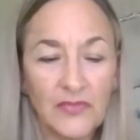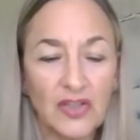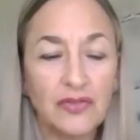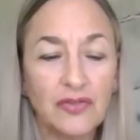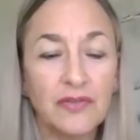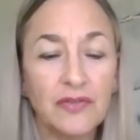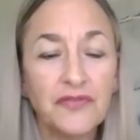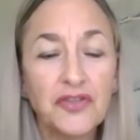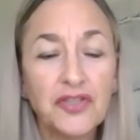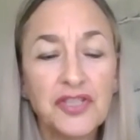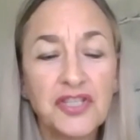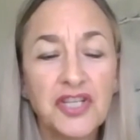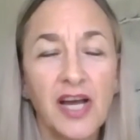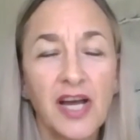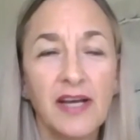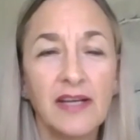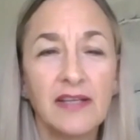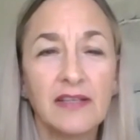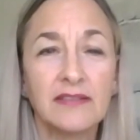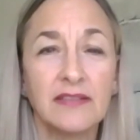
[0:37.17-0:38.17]
So if your
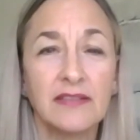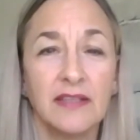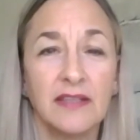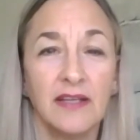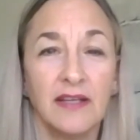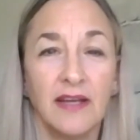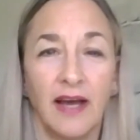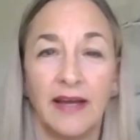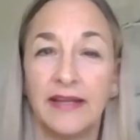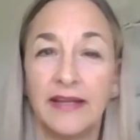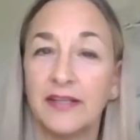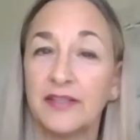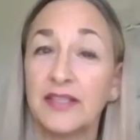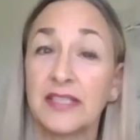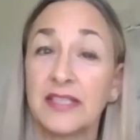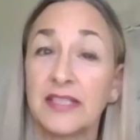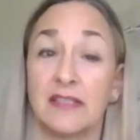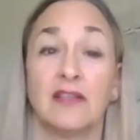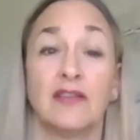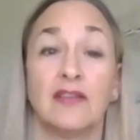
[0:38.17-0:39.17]
child, I hear
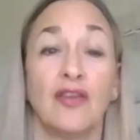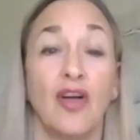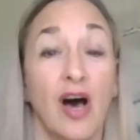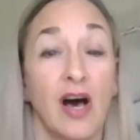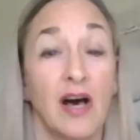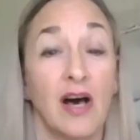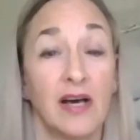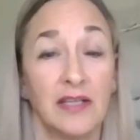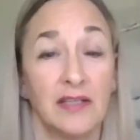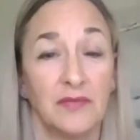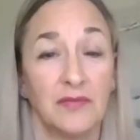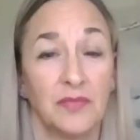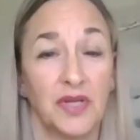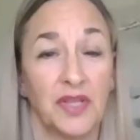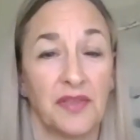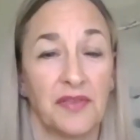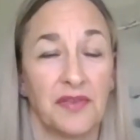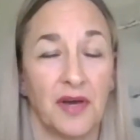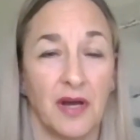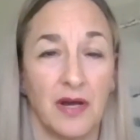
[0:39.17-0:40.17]
this a lot
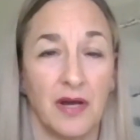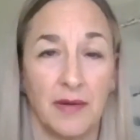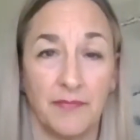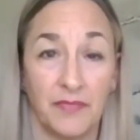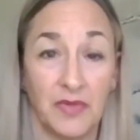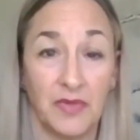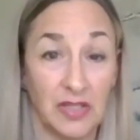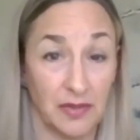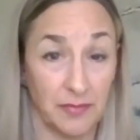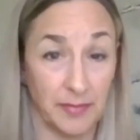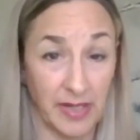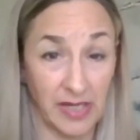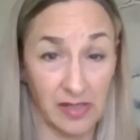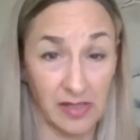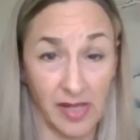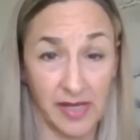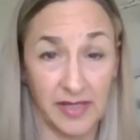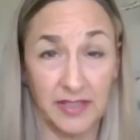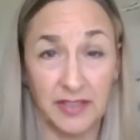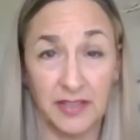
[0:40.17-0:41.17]
with either my
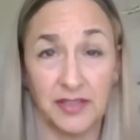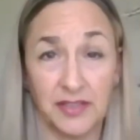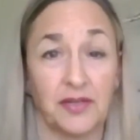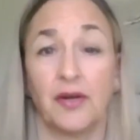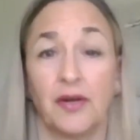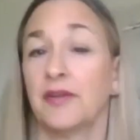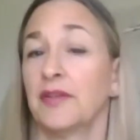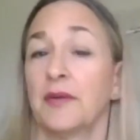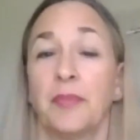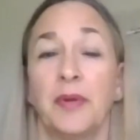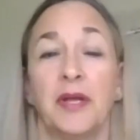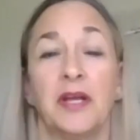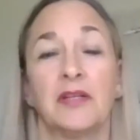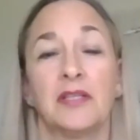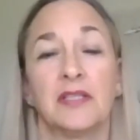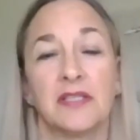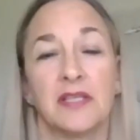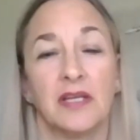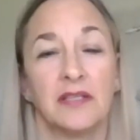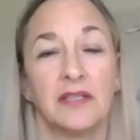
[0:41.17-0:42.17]
clients or other
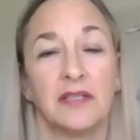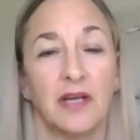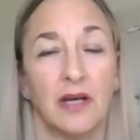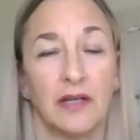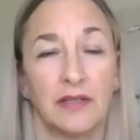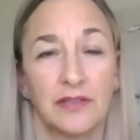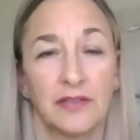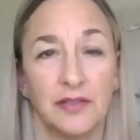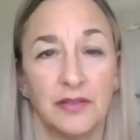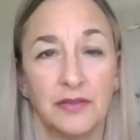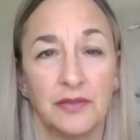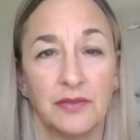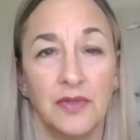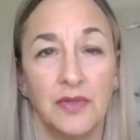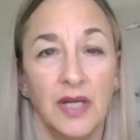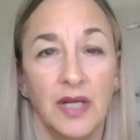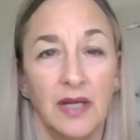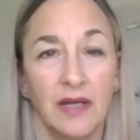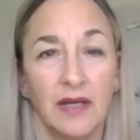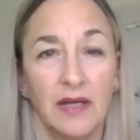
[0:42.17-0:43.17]
parents I talk to,
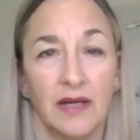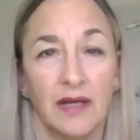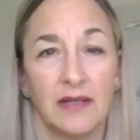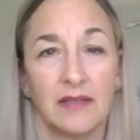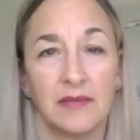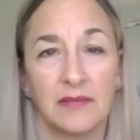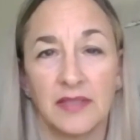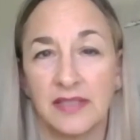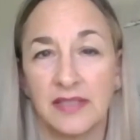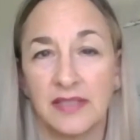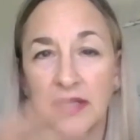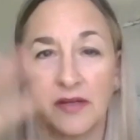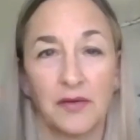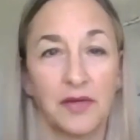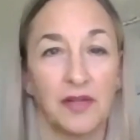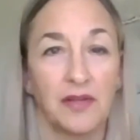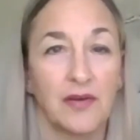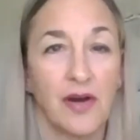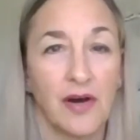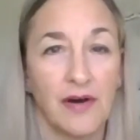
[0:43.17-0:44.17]
because I go
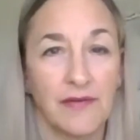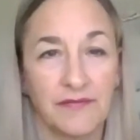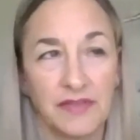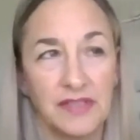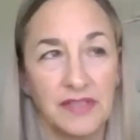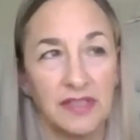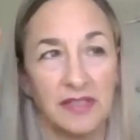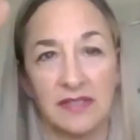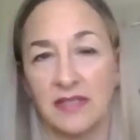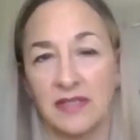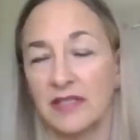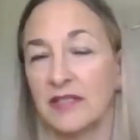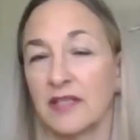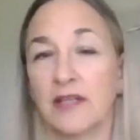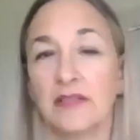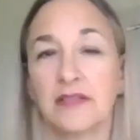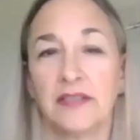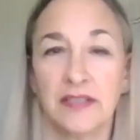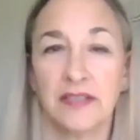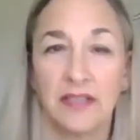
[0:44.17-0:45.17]
to the conferences and I
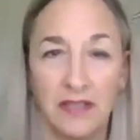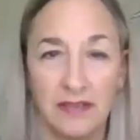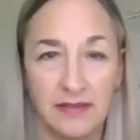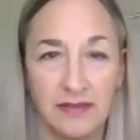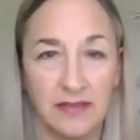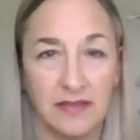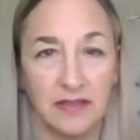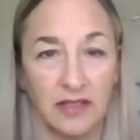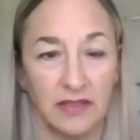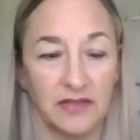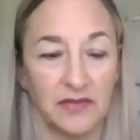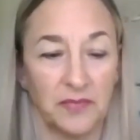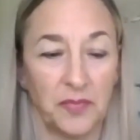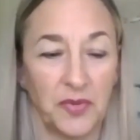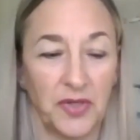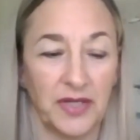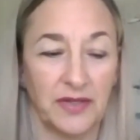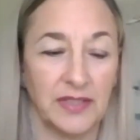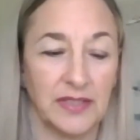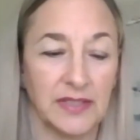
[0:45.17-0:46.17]
talk to tons and tons of
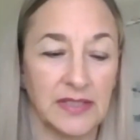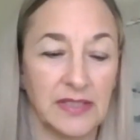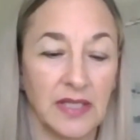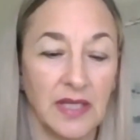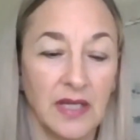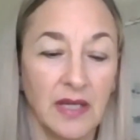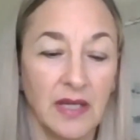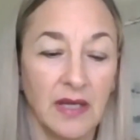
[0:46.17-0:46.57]
parents.